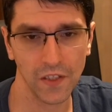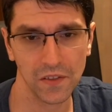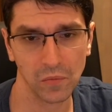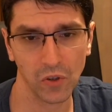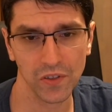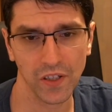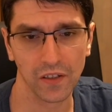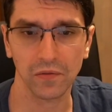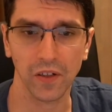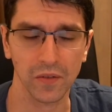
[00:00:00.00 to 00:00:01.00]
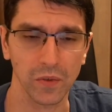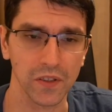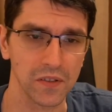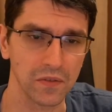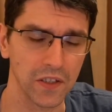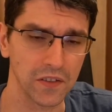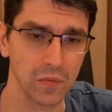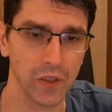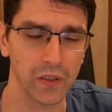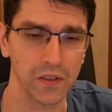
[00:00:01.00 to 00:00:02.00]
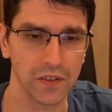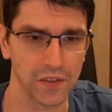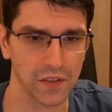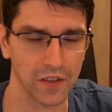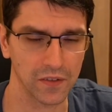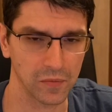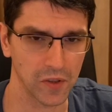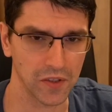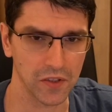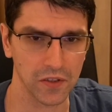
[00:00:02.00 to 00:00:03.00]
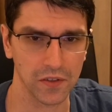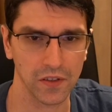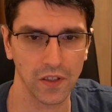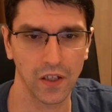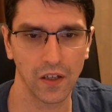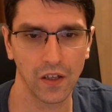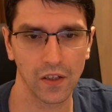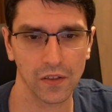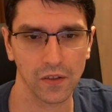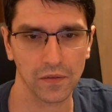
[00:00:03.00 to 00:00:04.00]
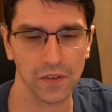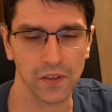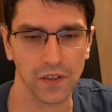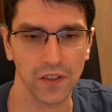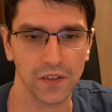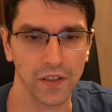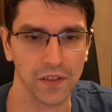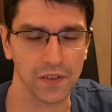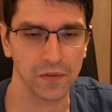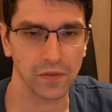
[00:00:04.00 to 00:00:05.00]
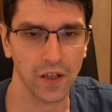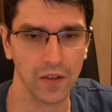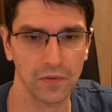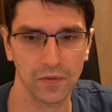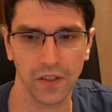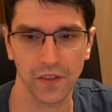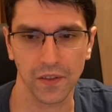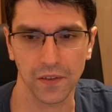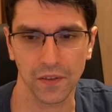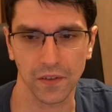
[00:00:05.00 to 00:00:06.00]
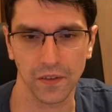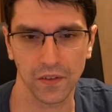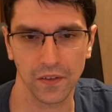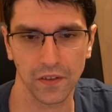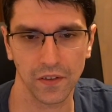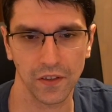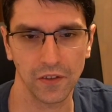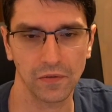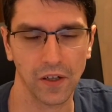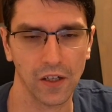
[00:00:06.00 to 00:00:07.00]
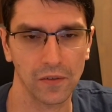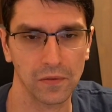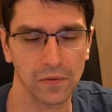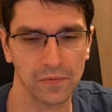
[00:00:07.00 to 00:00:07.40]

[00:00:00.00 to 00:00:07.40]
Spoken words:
It's a pawn sacrifice, but it's very typical in these kinds of positions. So after e takes d5, there is e5,